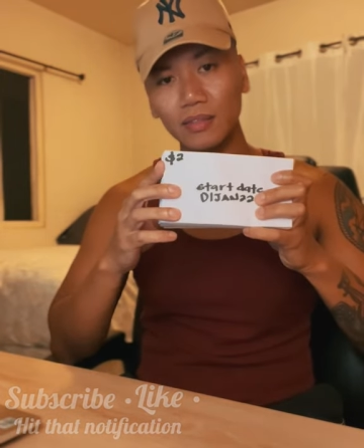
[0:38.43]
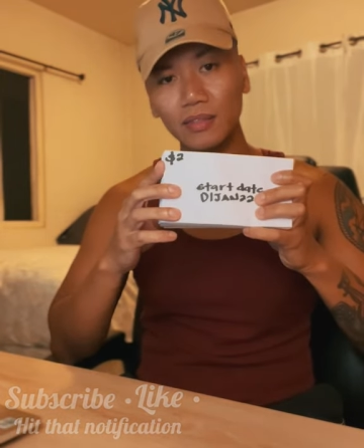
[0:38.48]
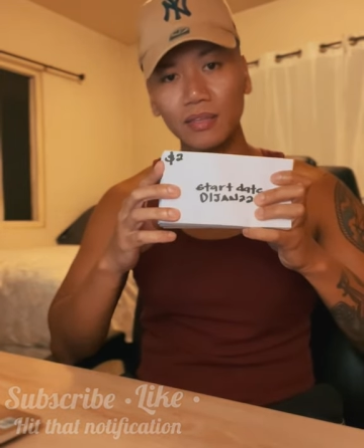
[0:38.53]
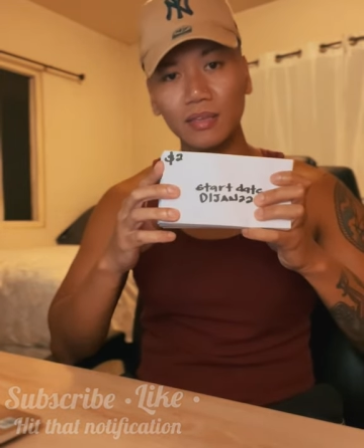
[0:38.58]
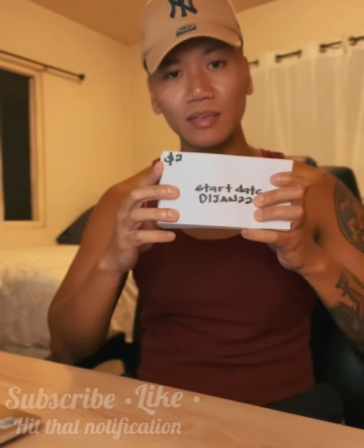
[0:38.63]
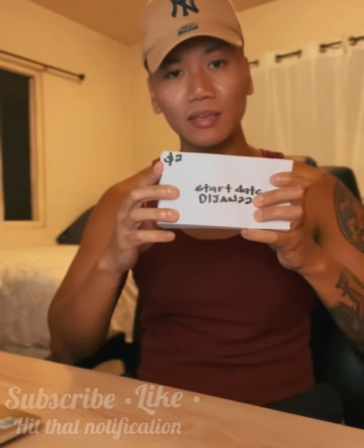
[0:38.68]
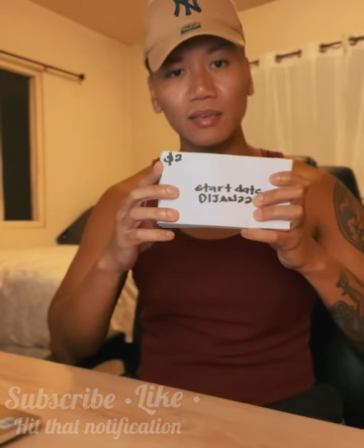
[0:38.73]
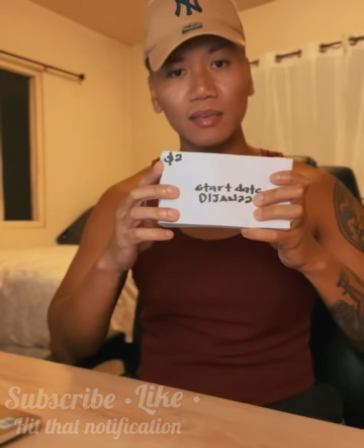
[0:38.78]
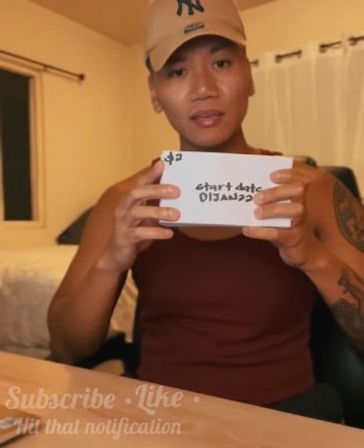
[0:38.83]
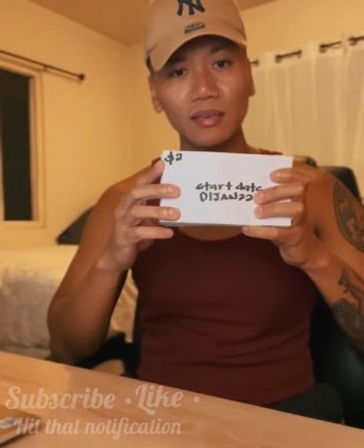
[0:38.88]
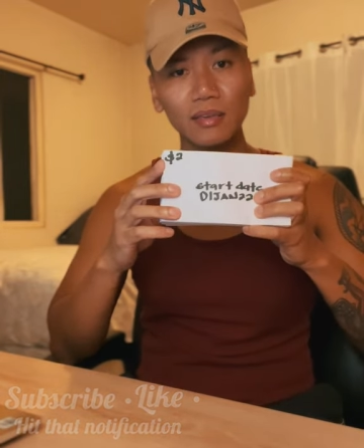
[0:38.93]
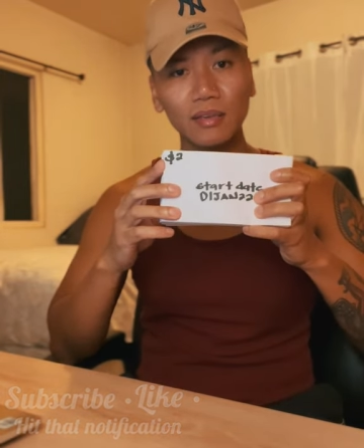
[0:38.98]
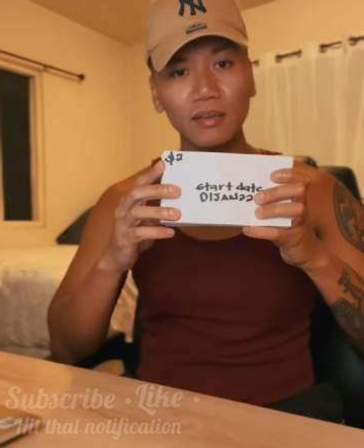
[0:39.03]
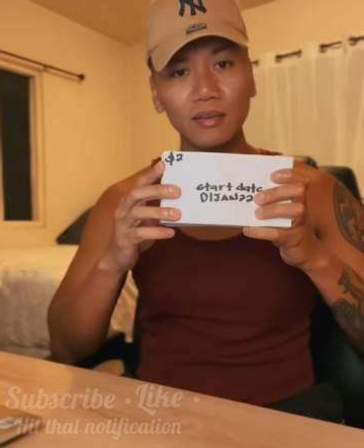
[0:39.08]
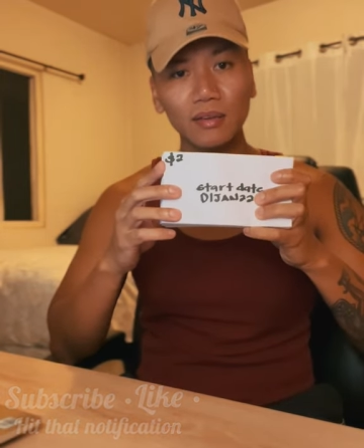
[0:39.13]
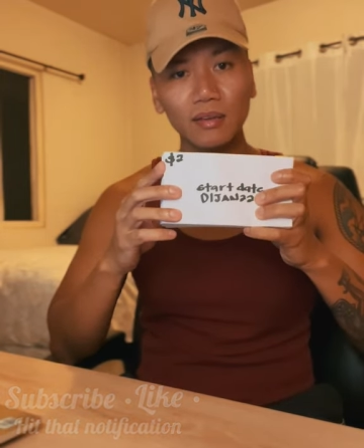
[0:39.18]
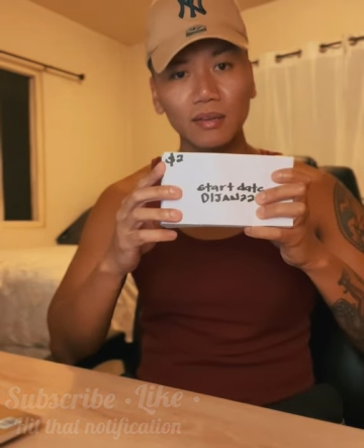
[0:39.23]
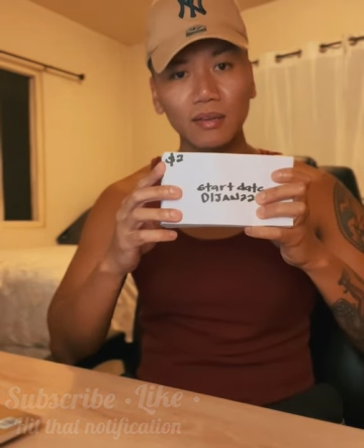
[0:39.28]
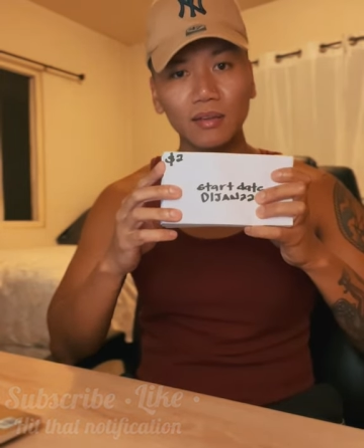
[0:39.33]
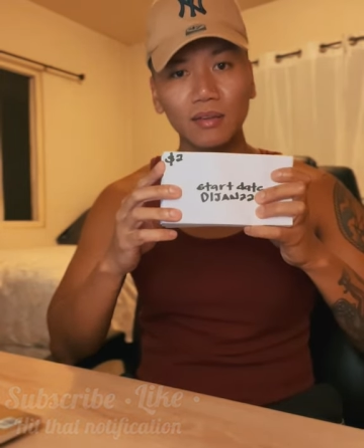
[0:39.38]
the
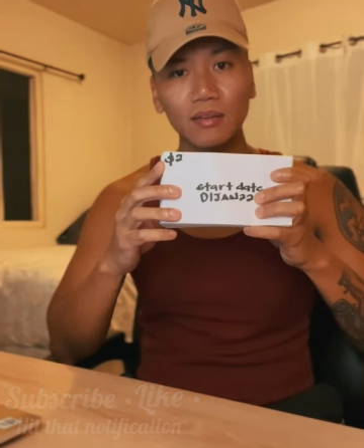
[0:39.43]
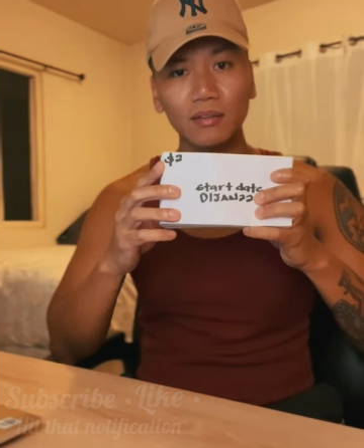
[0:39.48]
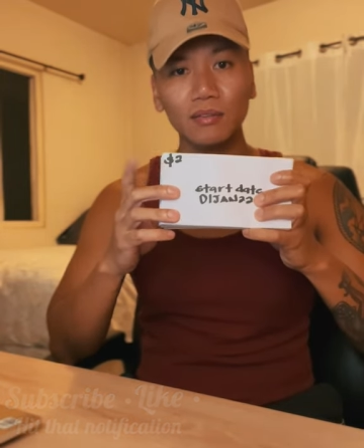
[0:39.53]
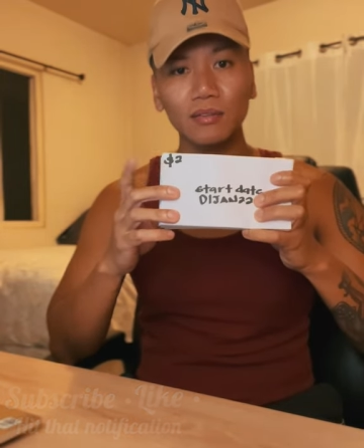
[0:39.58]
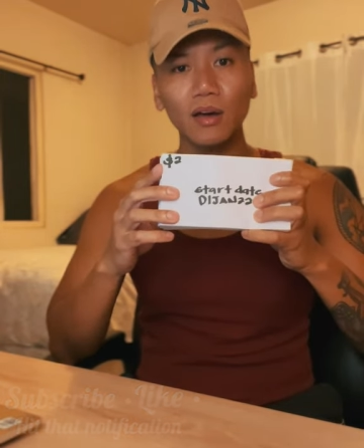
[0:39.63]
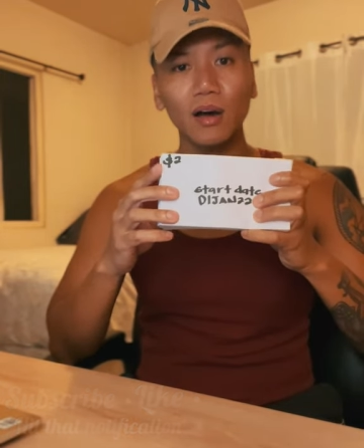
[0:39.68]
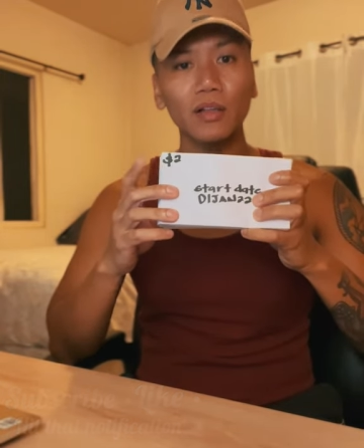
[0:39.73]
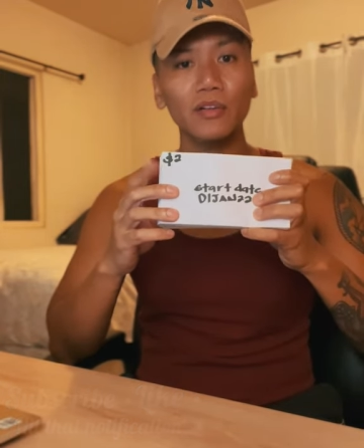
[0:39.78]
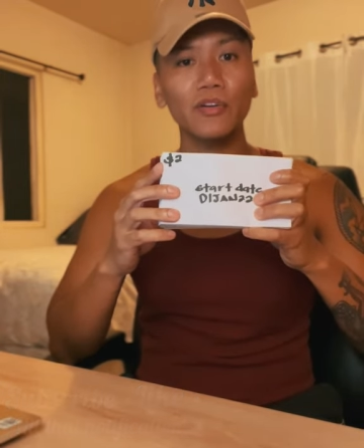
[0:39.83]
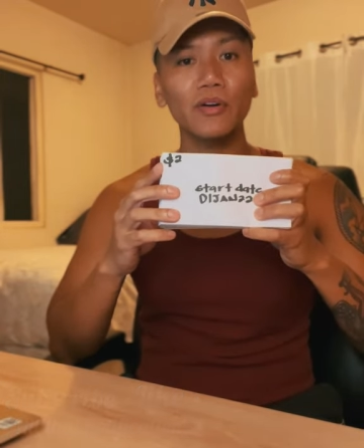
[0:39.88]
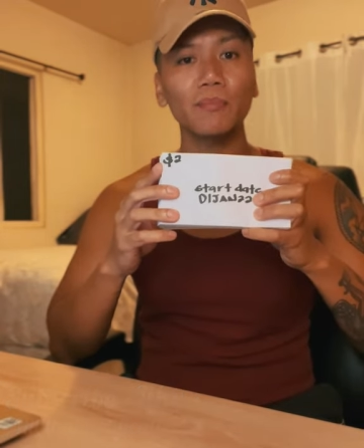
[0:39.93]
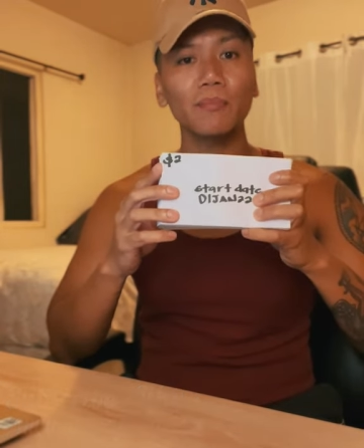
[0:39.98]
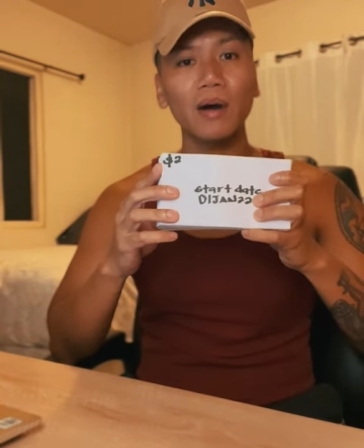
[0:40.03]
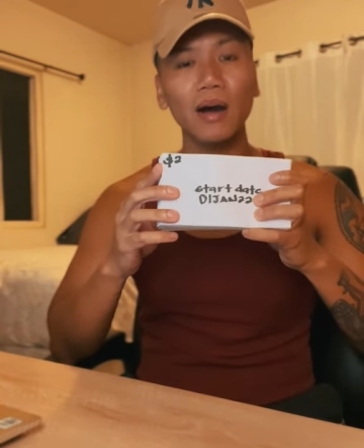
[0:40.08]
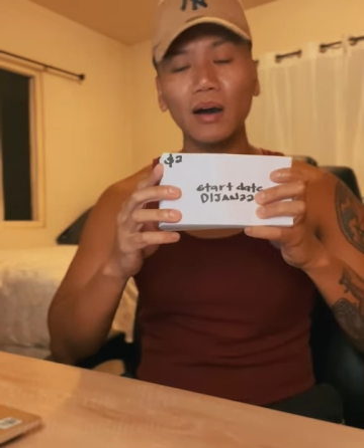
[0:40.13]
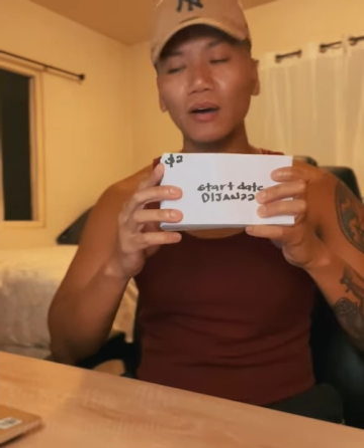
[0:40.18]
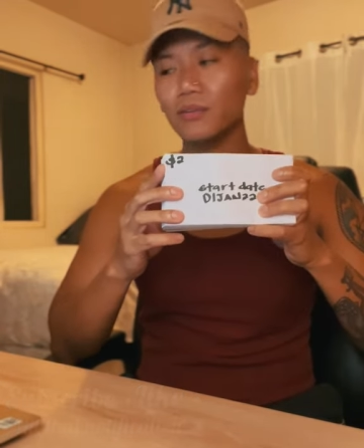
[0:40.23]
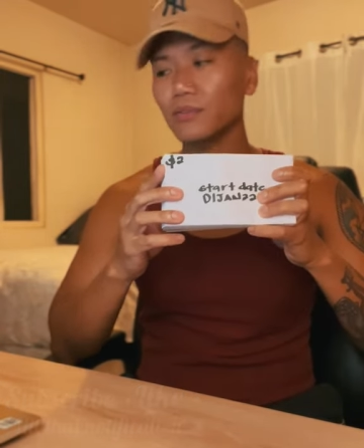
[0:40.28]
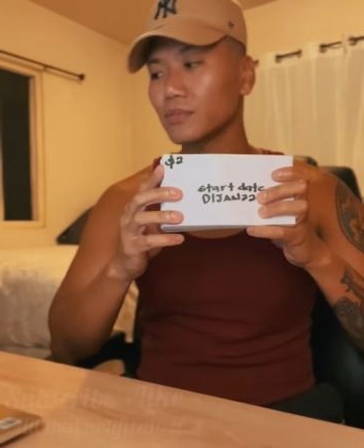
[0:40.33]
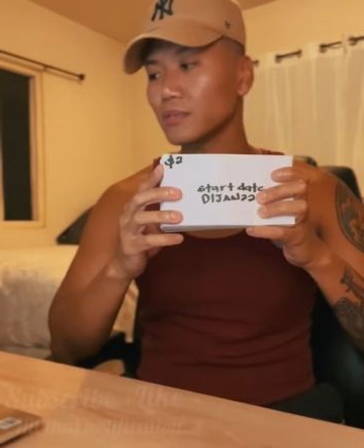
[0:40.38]
dollar
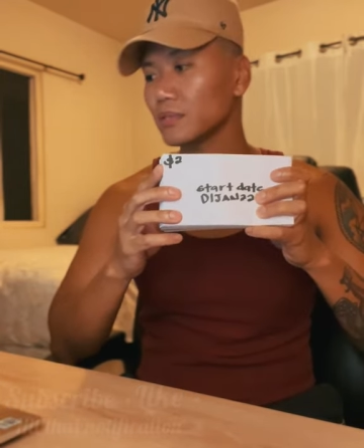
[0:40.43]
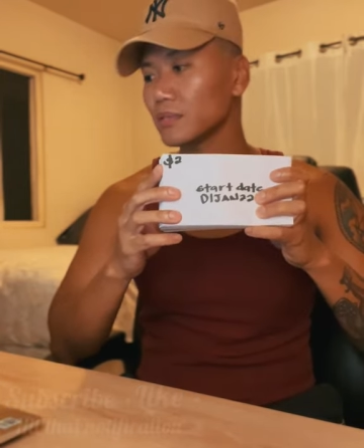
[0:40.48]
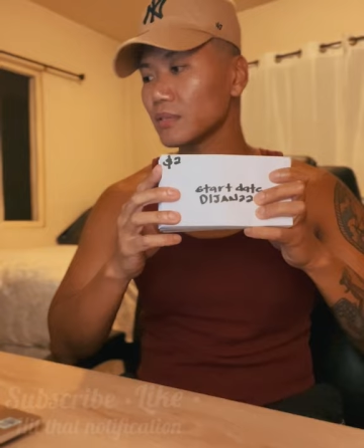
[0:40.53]
amount.